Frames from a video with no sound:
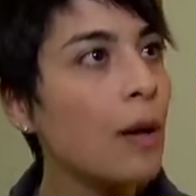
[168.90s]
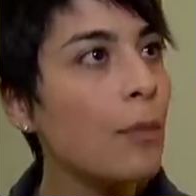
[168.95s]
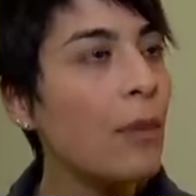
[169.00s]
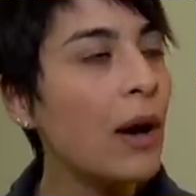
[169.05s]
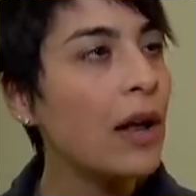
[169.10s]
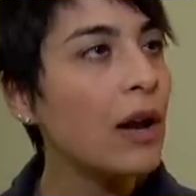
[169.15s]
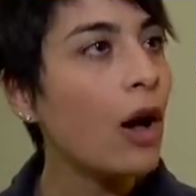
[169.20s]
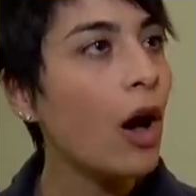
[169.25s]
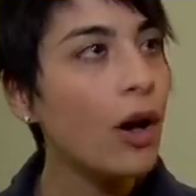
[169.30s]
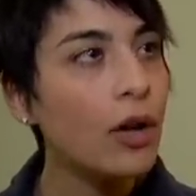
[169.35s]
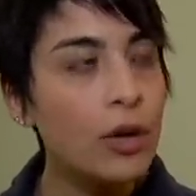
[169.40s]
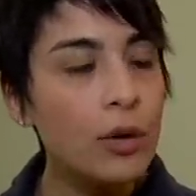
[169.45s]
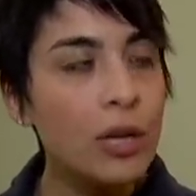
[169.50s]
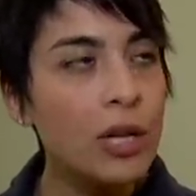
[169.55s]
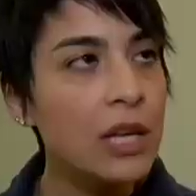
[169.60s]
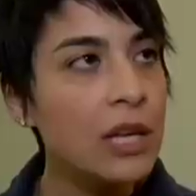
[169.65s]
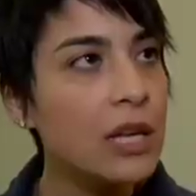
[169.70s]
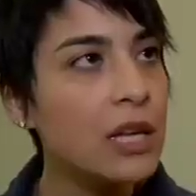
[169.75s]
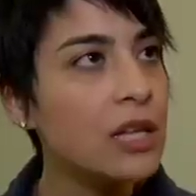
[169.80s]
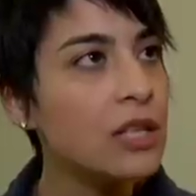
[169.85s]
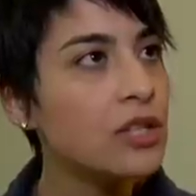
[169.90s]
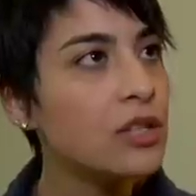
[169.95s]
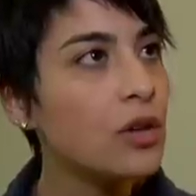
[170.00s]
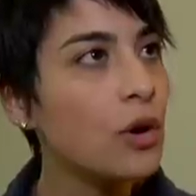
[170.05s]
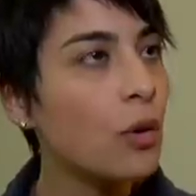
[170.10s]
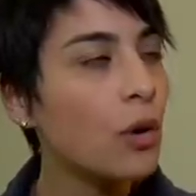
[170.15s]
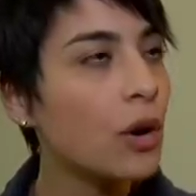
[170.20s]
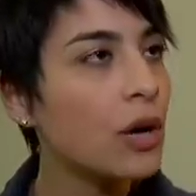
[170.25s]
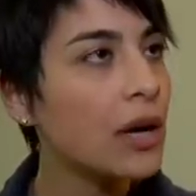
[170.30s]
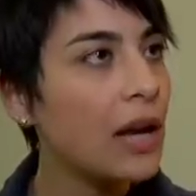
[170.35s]
But all you need is
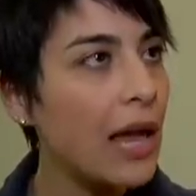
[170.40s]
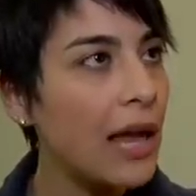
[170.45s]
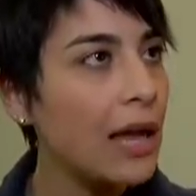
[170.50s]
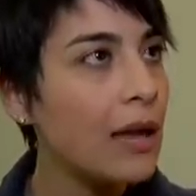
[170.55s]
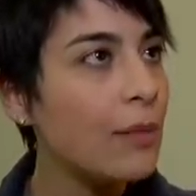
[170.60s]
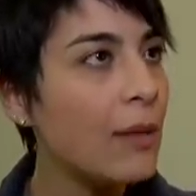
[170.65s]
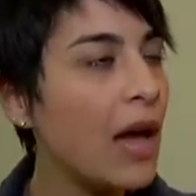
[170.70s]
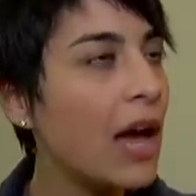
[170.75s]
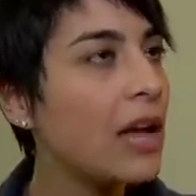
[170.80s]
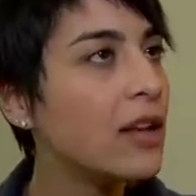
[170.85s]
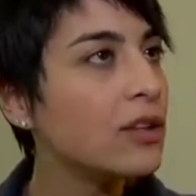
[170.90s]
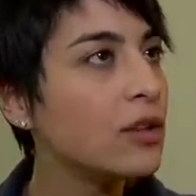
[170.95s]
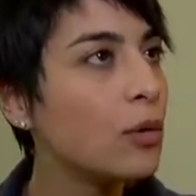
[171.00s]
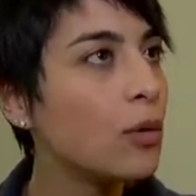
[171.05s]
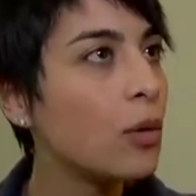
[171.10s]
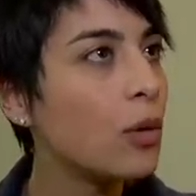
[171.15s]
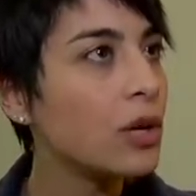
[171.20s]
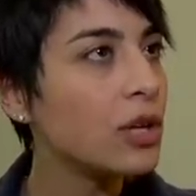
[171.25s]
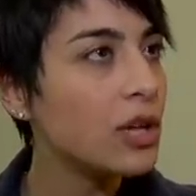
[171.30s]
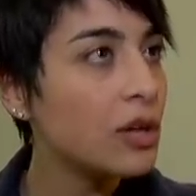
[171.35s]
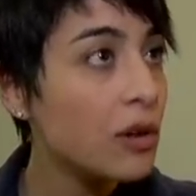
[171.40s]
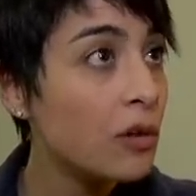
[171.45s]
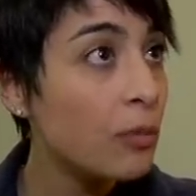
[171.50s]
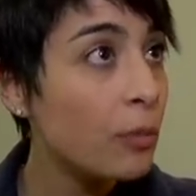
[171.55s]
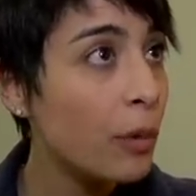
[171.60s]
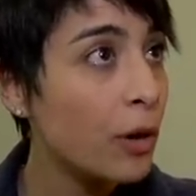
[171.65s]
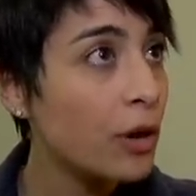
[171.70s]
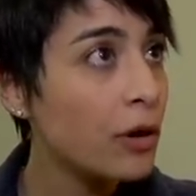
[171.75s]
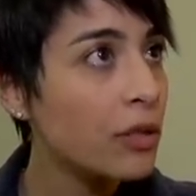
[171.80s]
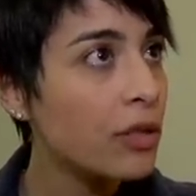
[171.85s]
your name and your year of
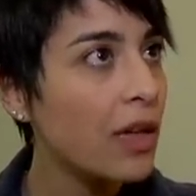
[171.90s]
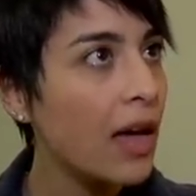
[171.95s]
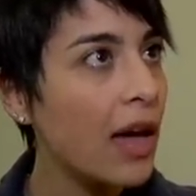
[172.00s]
birth